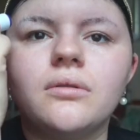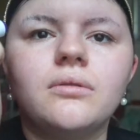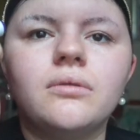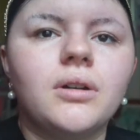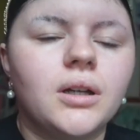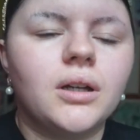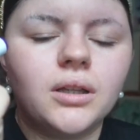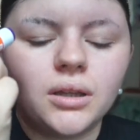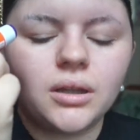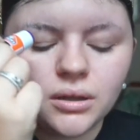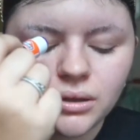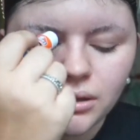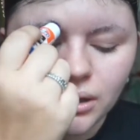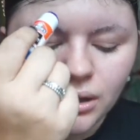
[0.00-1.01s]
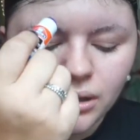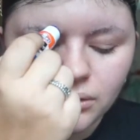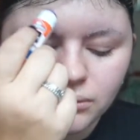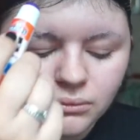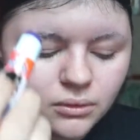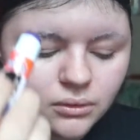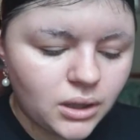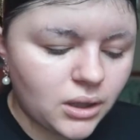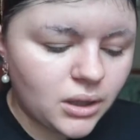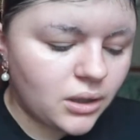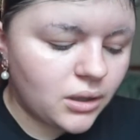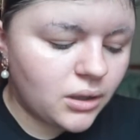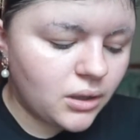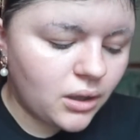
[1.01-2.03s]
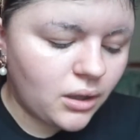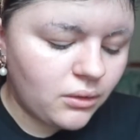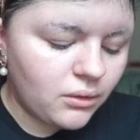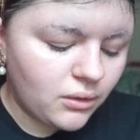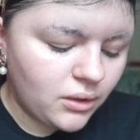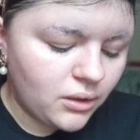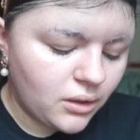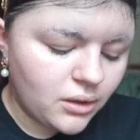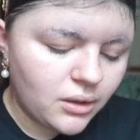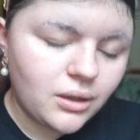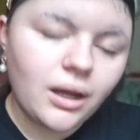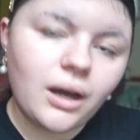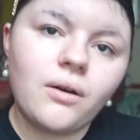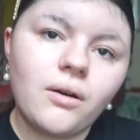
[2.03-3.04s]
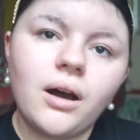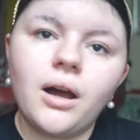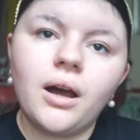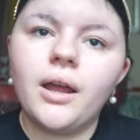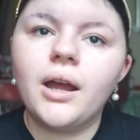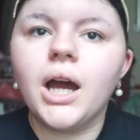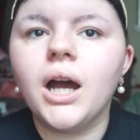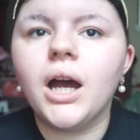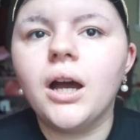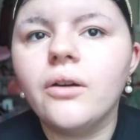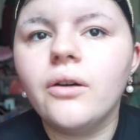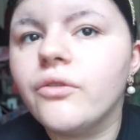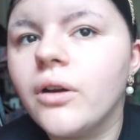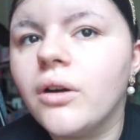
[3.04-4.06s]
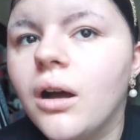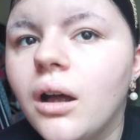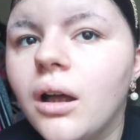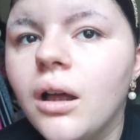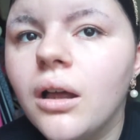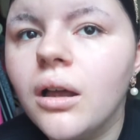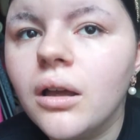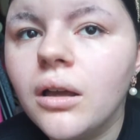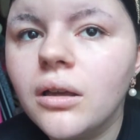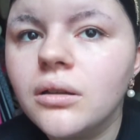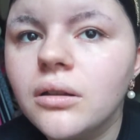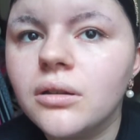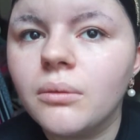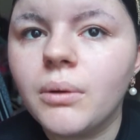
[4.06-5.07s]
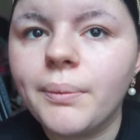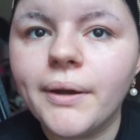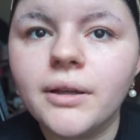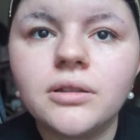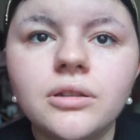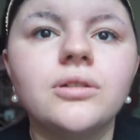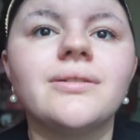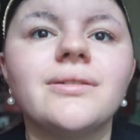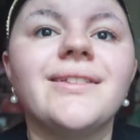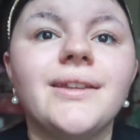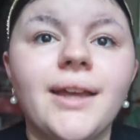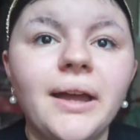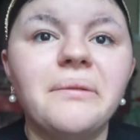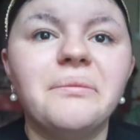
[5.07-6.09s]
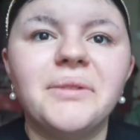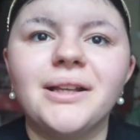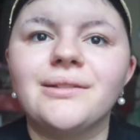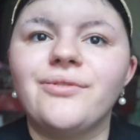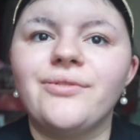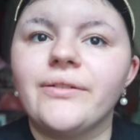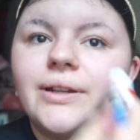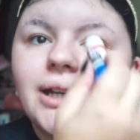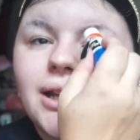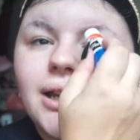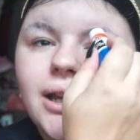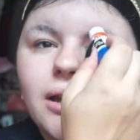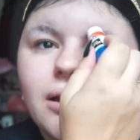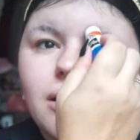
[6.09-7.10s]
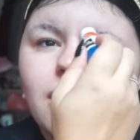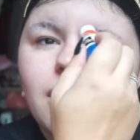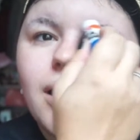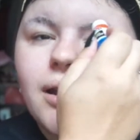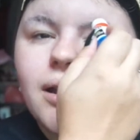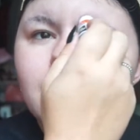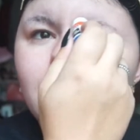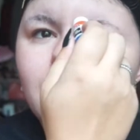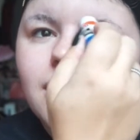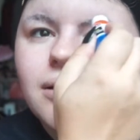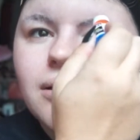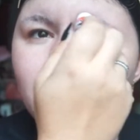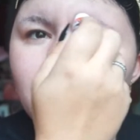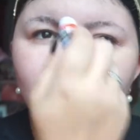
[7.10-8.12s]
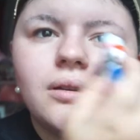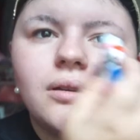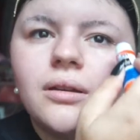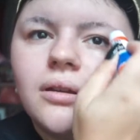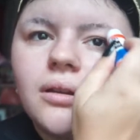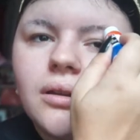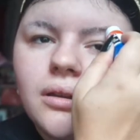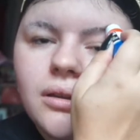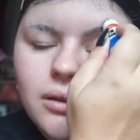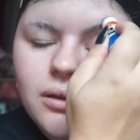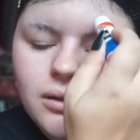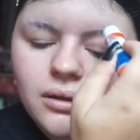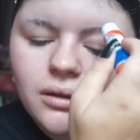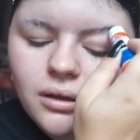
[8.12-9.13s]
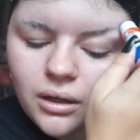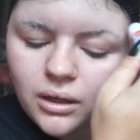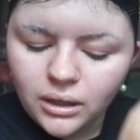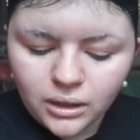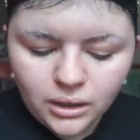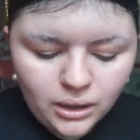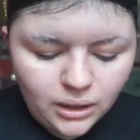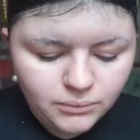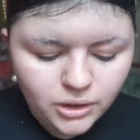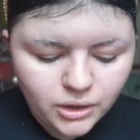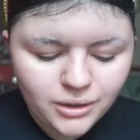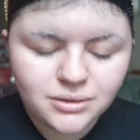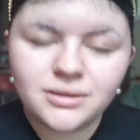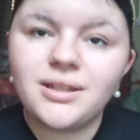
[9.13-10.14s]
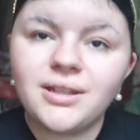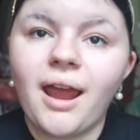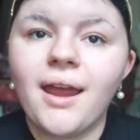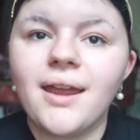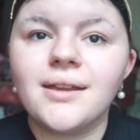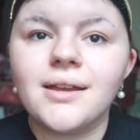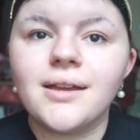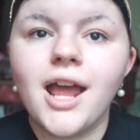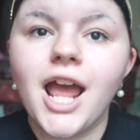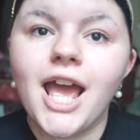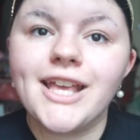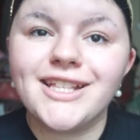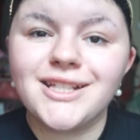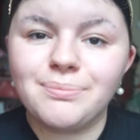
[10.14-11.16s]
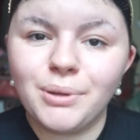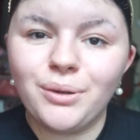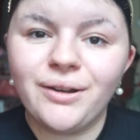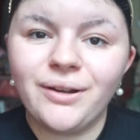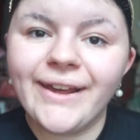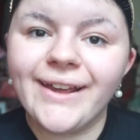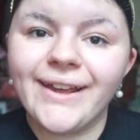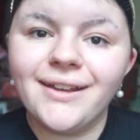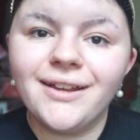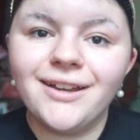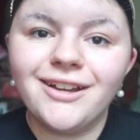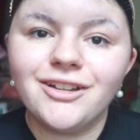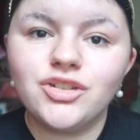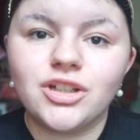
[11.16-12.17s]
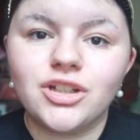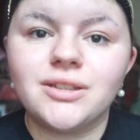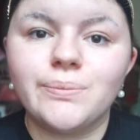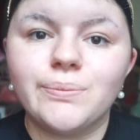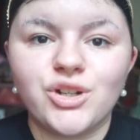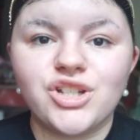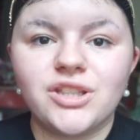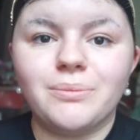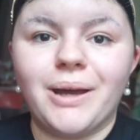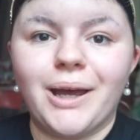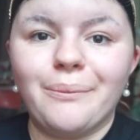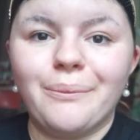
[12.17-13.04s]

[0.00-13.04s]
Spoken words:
Right, there we go. Now I have done my brows, and you can see, yep, it's very clear. I like that. I am going to take a spoolie just to brush them up